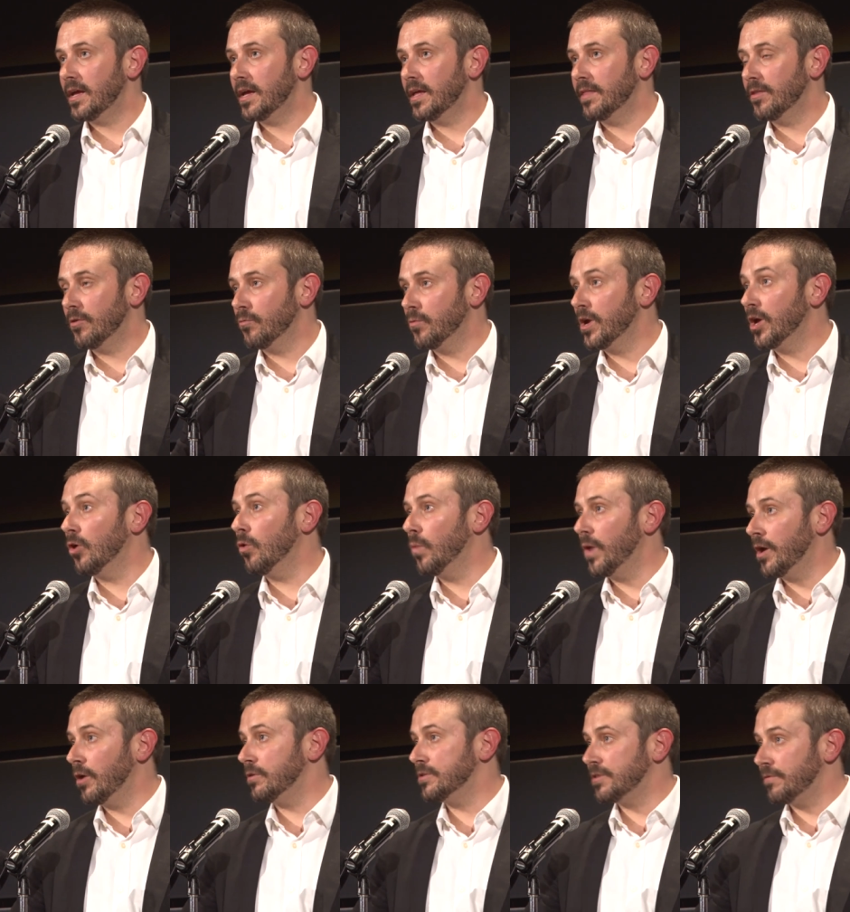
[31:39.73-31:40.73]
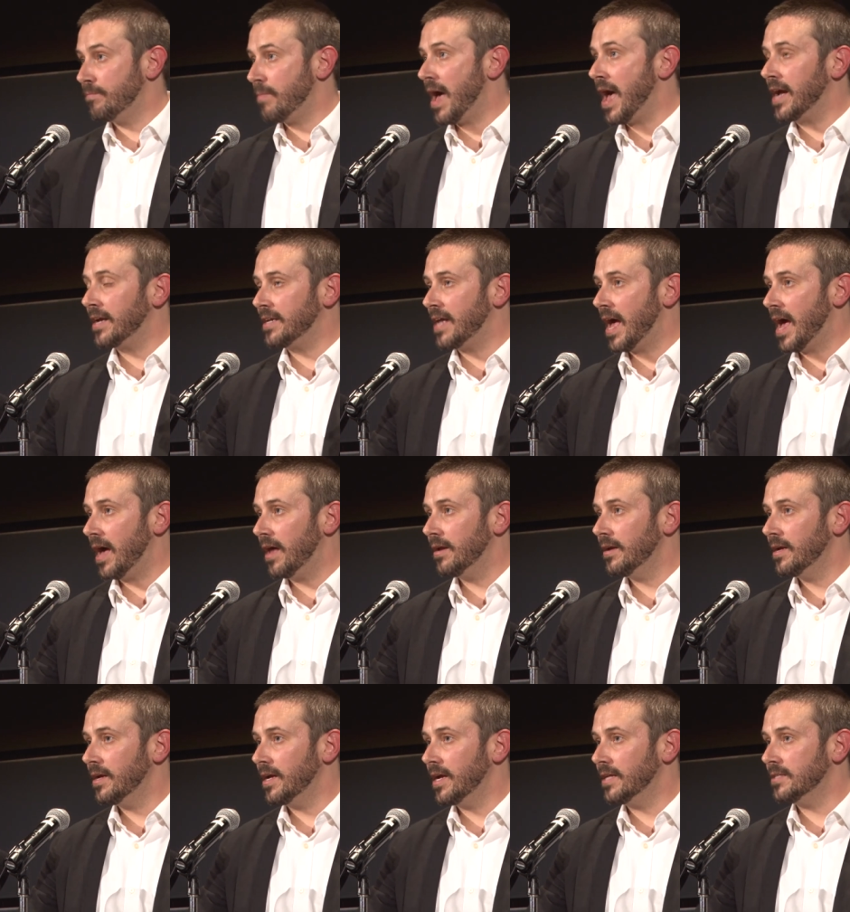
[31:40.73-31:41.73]
in the real widows of
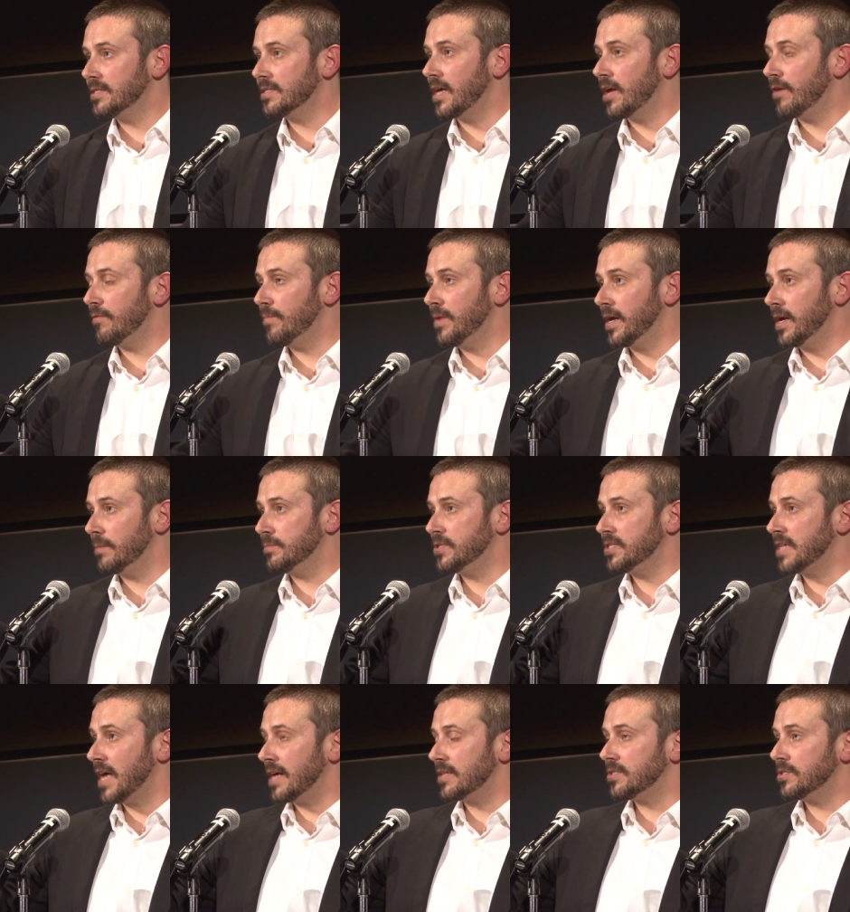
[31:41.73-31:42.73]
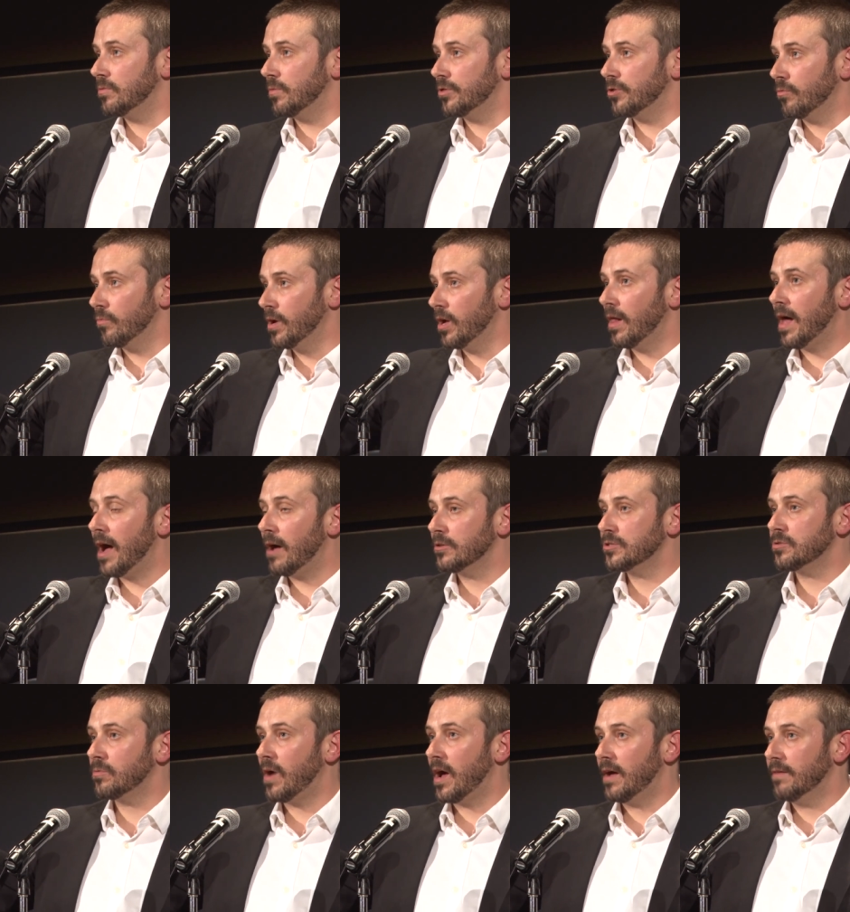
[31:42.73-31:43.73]
Baghdad instead of being obsessed with the real
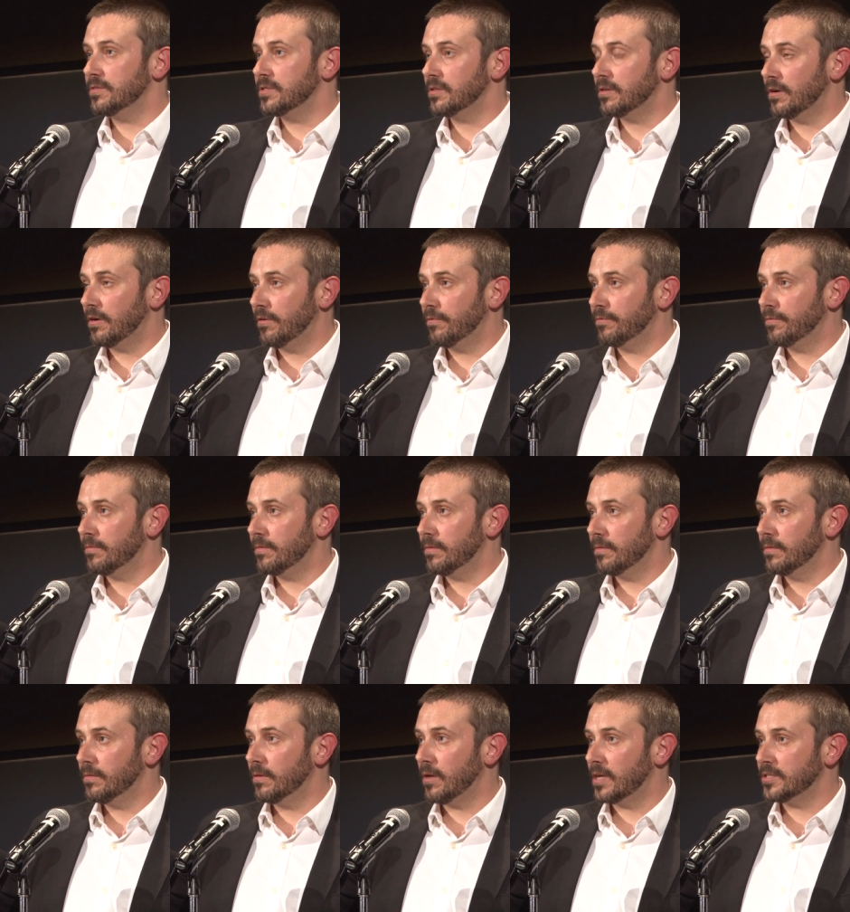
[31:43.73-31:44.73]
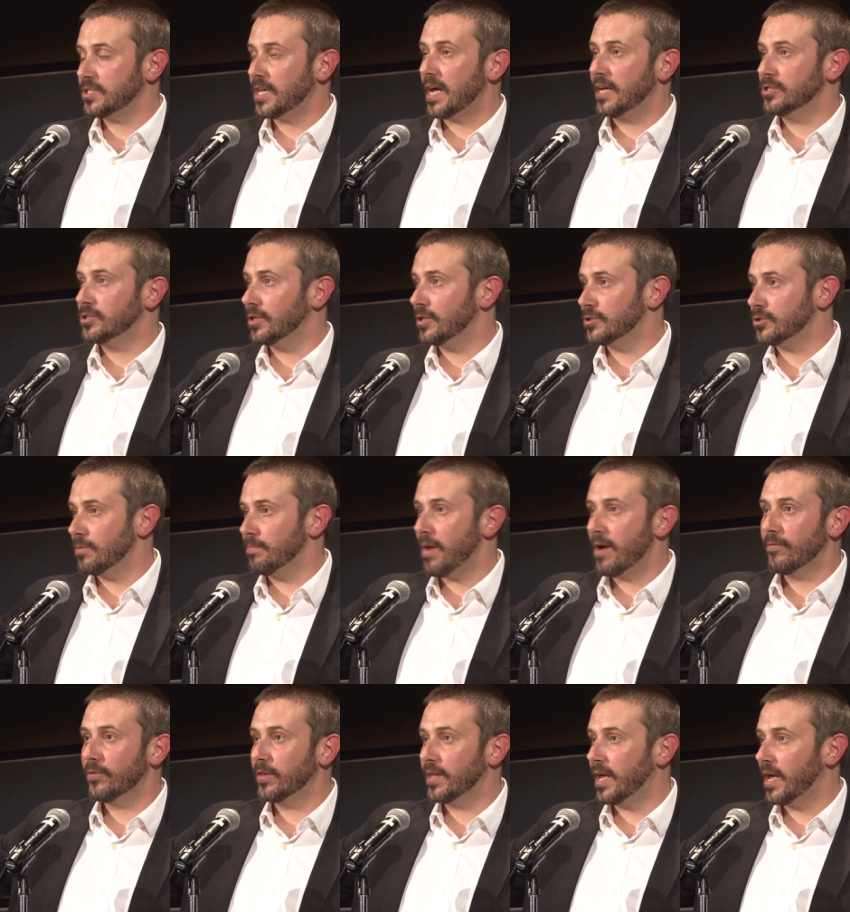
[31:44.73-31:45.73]
housewives of Los Angeles or
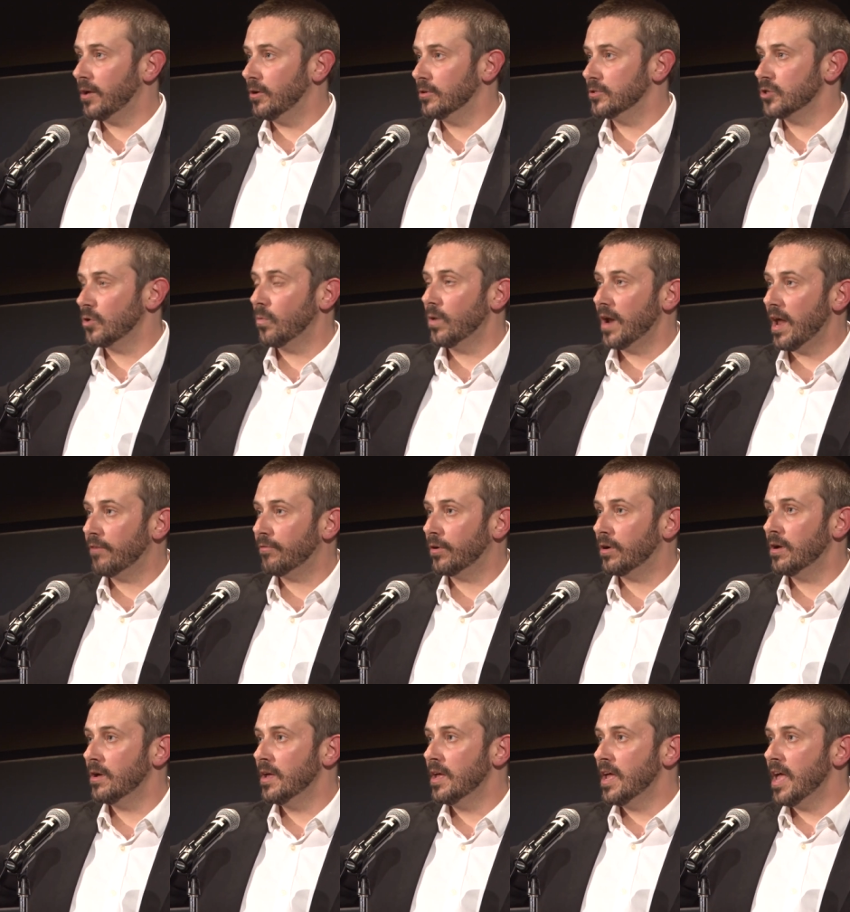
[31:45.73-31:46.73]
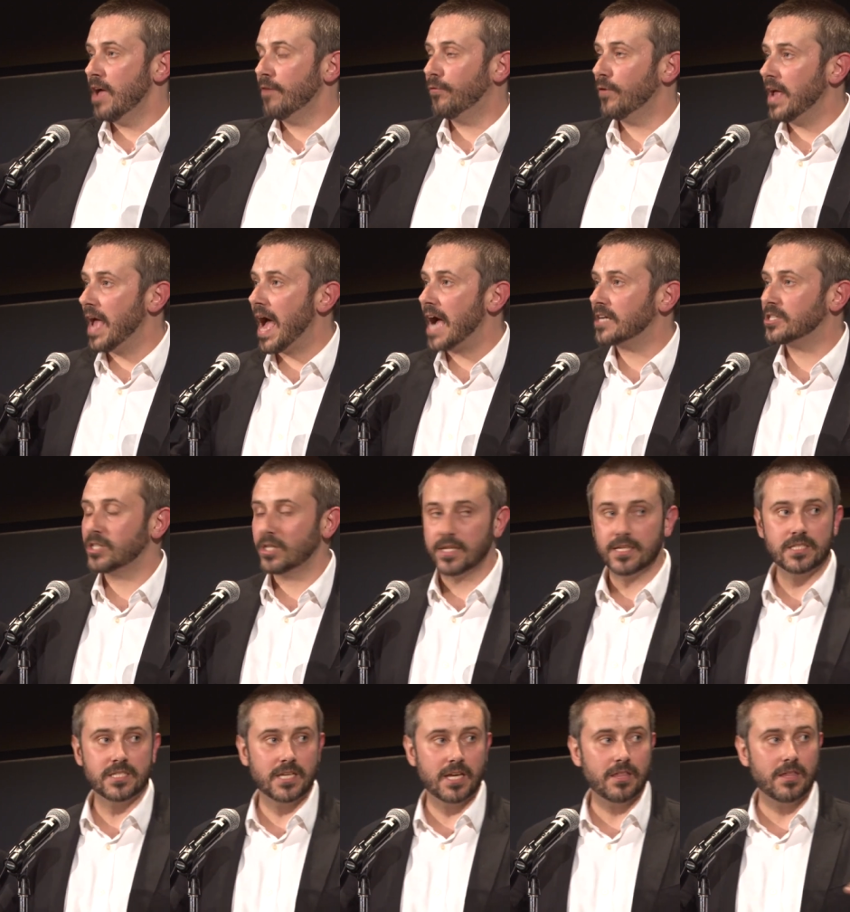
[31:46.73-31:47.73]
Beverly Hills or whatever, if we actually
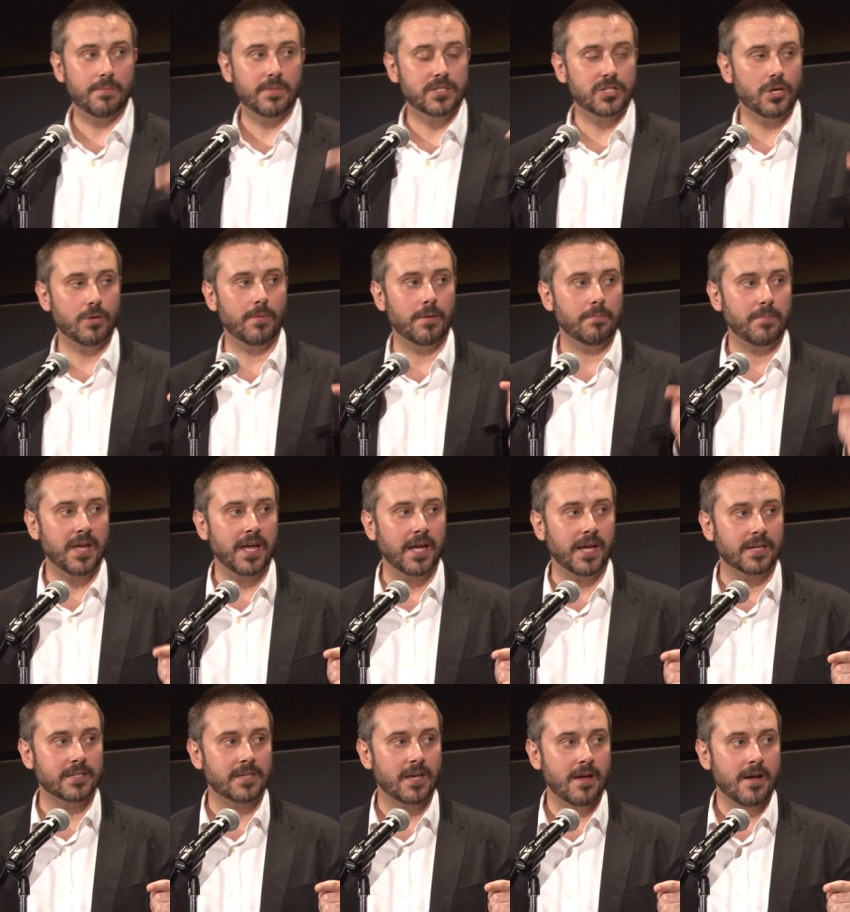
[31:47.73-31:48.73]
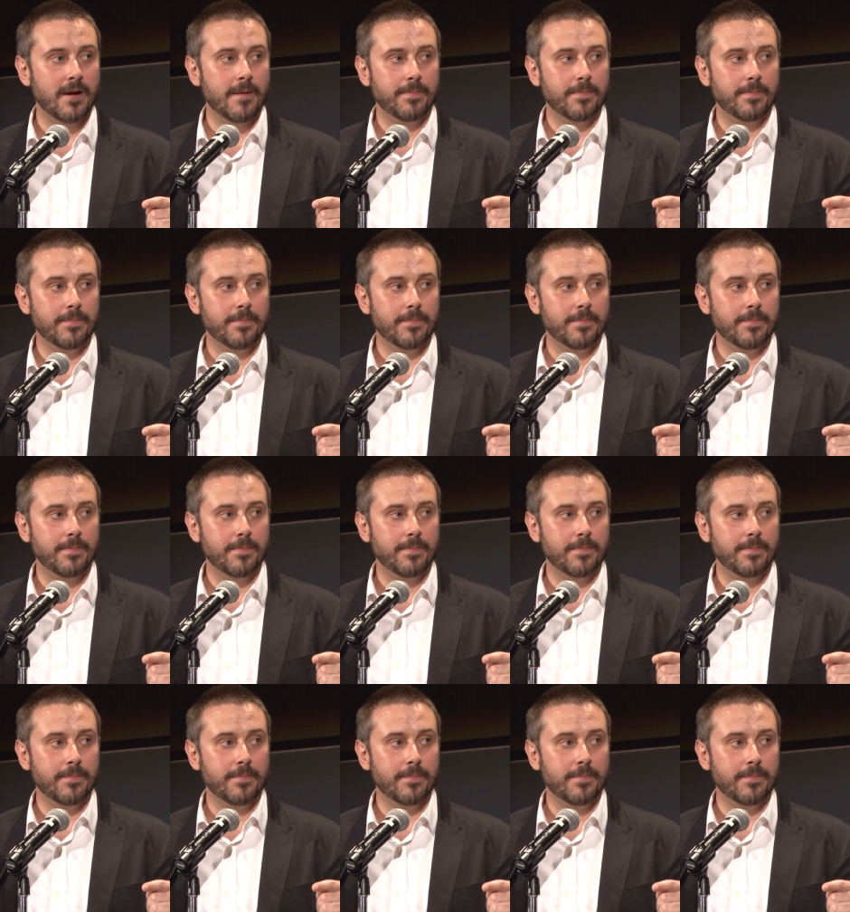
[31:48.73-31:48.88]
see them as human beings,